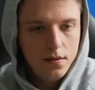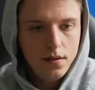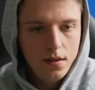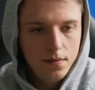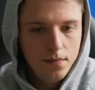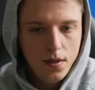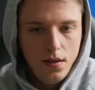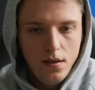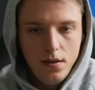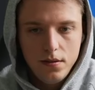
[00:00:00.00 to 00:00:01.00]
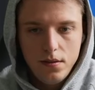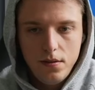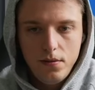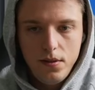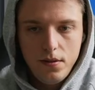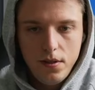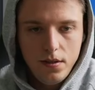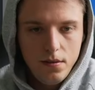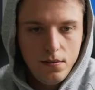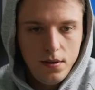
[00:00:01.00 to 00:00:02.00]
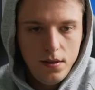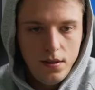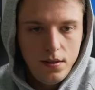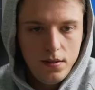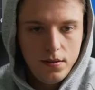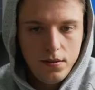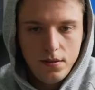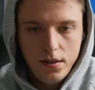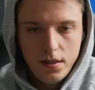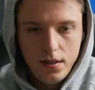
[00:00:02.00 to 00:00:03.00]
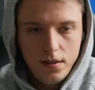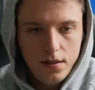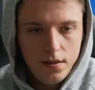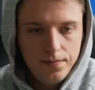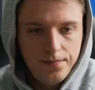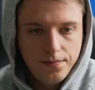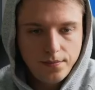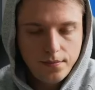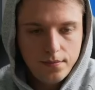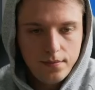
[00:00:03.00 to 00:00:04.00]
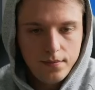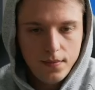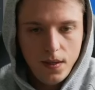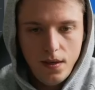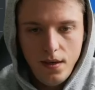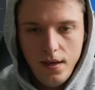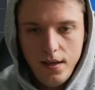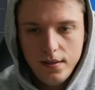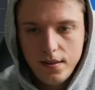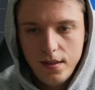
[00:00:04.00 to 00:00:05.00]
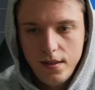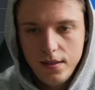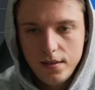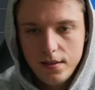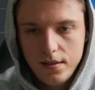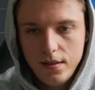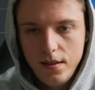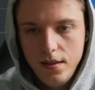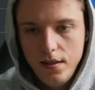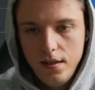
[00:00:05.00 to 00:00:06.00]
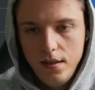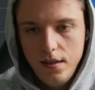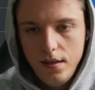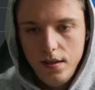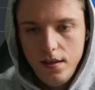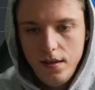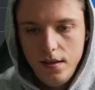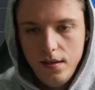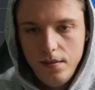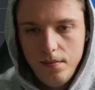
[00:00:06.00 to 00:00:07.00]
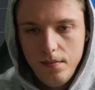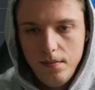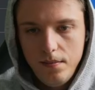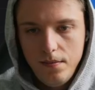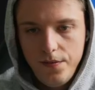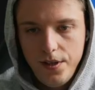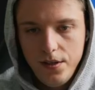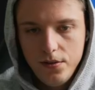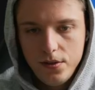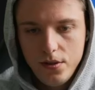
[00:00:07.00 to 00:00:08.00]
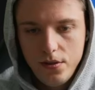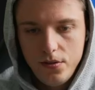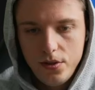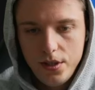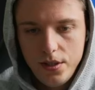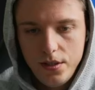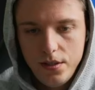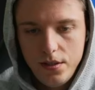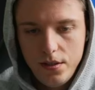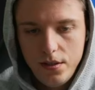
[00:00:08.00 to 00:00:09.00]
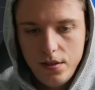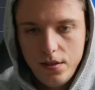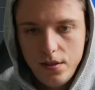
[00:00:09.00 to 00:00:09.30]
Okay. So when you click on one of these, you click here, and it has this video solution.